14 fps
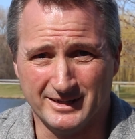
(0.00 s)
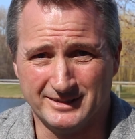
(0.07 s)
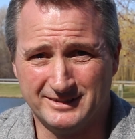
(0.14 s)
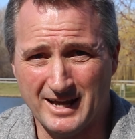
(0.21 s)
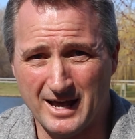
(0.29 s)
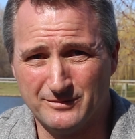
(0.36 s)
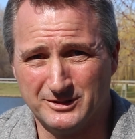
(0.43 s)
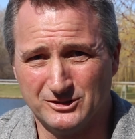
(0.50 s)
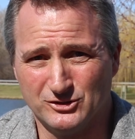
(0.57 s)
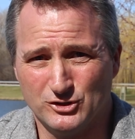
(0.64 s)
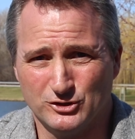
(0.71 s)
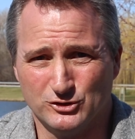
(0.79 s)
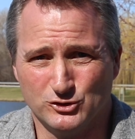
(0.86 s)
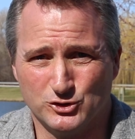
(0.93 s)
Devin,
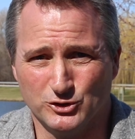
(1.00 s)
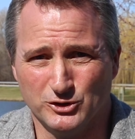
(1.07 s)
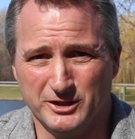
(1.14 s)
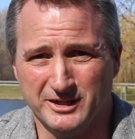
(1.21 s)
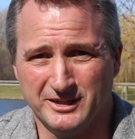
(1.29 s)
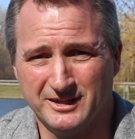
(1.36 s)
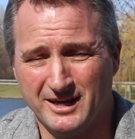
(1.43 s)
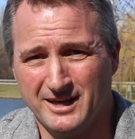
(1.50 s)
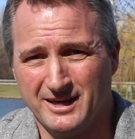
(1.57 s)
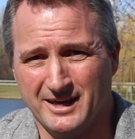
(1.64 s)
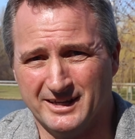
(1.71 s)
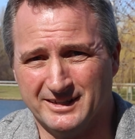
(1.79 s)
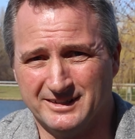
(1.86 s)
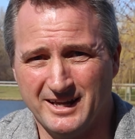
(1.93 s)
Julie,
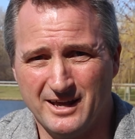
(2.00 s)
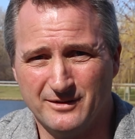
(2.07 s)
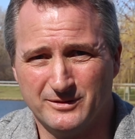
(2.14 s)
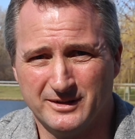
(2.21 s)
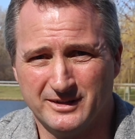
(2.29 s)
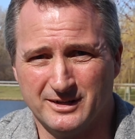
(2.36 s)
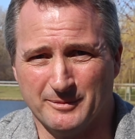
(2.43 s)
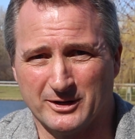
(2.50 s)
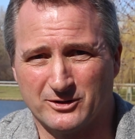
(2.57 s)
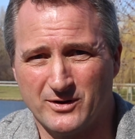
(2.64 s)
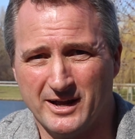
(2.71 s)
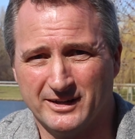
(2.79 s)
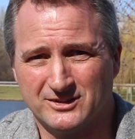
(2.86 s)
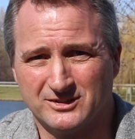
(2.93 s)
and David, and my
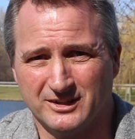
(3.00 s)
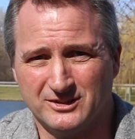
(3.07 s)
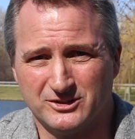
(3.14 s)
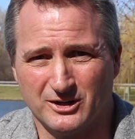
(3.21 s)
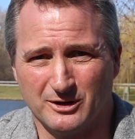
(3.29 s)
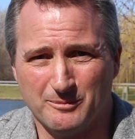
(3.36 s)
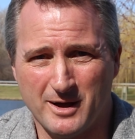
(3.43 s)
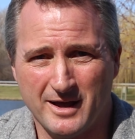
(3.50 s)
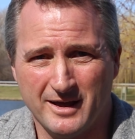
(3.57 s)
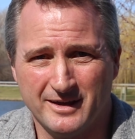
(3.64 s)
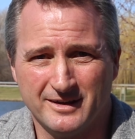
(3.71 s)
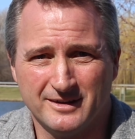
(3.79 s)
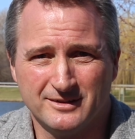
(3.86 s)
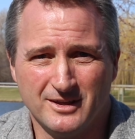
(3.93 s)
grandson,
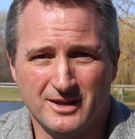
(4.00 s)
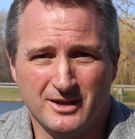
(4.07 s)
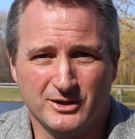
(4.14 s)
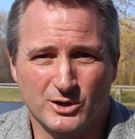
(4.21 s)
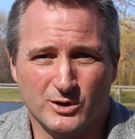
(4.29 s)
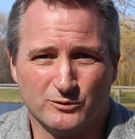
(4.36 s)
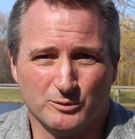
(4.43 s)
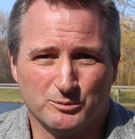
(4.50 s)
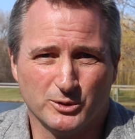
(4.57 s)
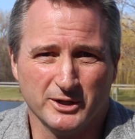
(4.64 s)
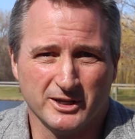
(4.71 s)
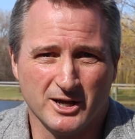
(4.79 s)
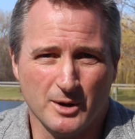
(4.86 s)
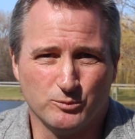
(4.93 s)
Jeremiah, for
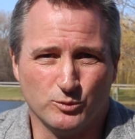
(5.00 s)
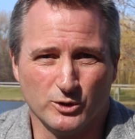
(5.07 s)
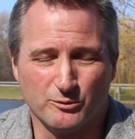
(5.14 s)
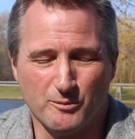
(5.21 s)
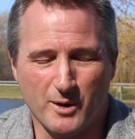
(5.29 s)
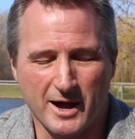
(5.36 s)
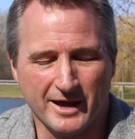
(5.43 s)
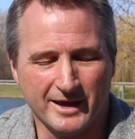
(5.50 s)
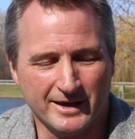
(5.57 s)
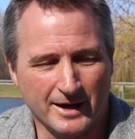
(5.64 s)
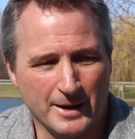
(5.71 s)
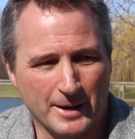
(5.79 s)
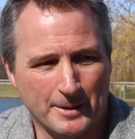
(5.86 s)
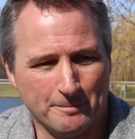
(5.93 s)
putting up with my
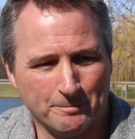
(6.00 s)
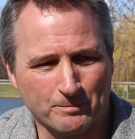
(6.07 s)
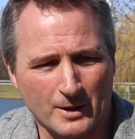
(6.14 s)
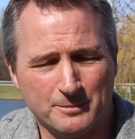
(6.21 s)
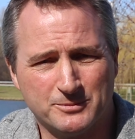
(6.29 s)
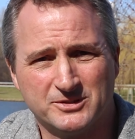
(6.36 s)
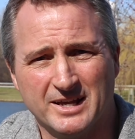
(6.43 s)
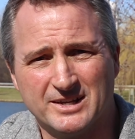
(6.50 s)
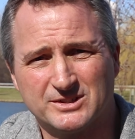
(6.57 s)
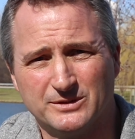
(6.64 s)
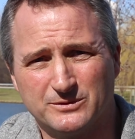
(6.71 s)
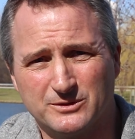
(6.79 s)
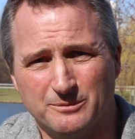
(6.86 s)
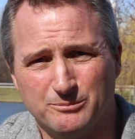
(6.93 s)

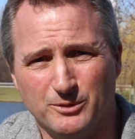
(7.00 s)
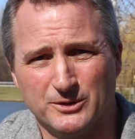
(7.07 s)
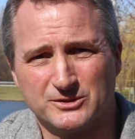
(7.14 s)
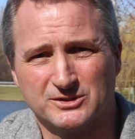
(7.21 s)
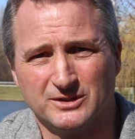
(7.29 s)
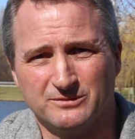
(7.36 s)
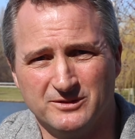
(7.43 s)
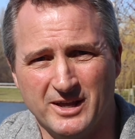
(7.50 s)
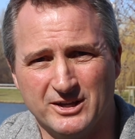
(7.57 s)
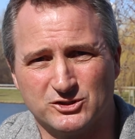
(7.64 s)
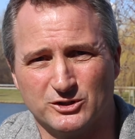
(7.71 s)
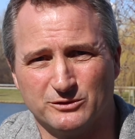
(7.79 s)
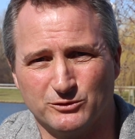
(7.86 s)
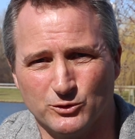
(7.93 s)
obsessive compulsive
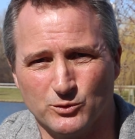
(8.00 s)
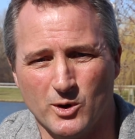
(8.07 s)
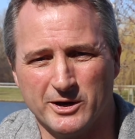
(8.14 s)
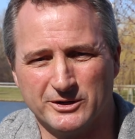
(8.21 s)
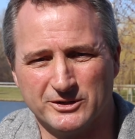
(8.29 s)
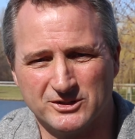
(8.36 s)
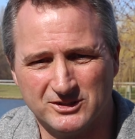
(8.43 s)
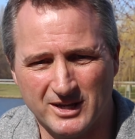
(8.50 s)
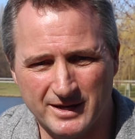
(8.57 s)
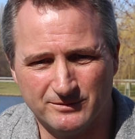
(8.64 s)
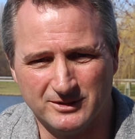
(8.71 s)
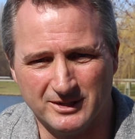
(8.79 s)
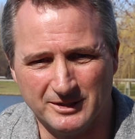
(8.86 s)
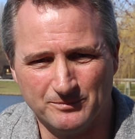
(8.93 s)
nature for water
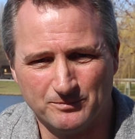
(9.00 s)
safety.